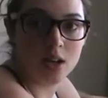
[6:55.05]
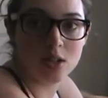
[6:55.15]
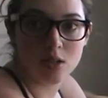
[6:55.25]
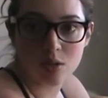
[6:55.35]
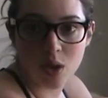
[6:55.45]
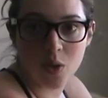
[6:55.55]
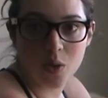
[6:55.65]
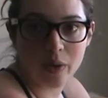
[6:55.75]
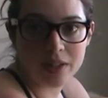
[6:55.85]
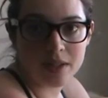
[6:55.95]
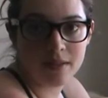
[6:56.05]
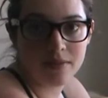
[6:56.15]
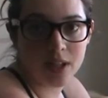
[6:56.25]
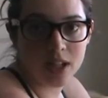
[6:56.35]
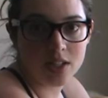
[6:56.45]
So once I've
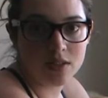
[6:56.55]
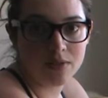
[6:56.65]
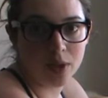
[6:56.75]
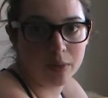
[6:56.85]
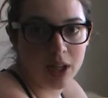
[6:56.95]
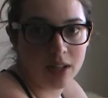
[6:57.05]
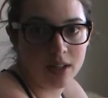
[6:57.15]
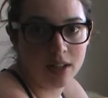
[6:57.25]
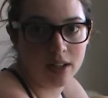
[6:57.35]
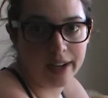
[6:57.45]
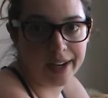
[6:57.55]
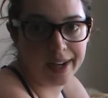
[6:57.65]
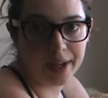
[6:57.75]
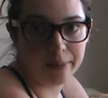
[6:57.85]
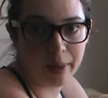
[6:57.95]
finished filming
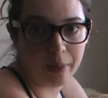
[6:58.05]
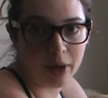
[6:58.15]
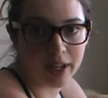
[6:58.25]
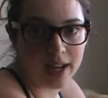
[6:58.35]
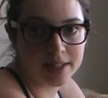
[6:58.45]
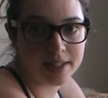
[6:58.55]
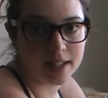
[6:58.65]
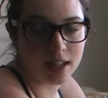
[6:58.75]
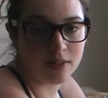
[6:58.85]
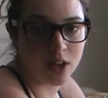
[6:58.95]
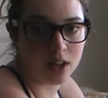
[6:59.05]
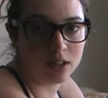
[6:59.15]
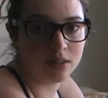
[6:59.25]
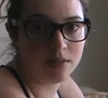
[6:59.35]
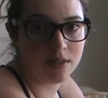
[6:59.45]
my podcast and I've got
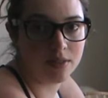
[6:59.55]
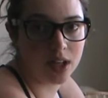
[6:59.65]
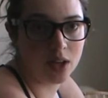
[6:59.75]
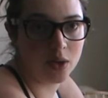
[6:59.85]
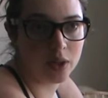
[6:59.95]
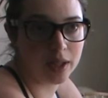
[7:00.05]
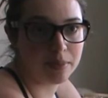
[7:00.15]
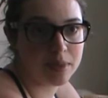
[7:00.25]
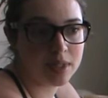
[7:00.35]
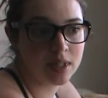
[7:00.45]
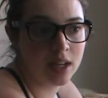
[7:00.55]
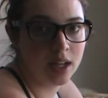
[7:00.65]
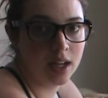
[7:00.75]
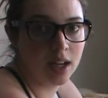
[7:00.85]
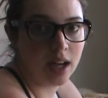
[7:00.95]
all of the video clips
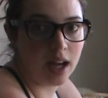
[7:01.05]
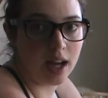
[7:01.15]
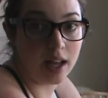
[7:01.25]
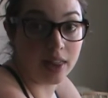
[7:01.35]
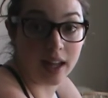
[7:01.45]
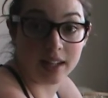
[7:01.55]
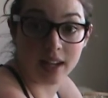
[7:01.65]
that